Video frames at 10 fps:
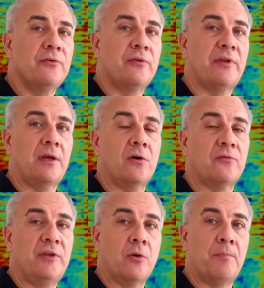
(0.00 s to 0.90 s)
to think of
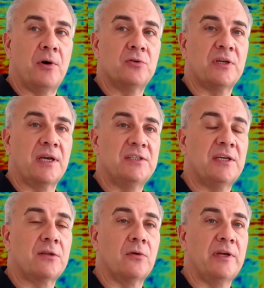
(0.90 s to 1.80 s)
decomposing a
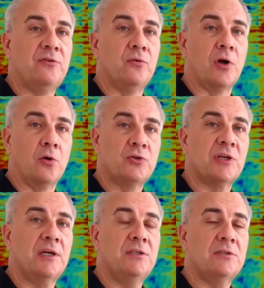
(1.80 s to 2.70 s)
signal into
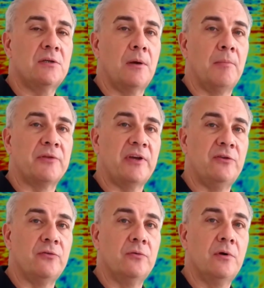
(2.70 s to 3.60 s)
cosines, but
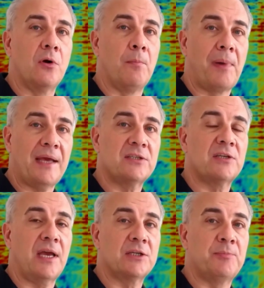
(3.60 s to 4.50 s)
into complex
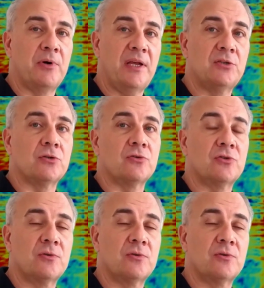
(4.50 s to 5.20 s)
exponentials.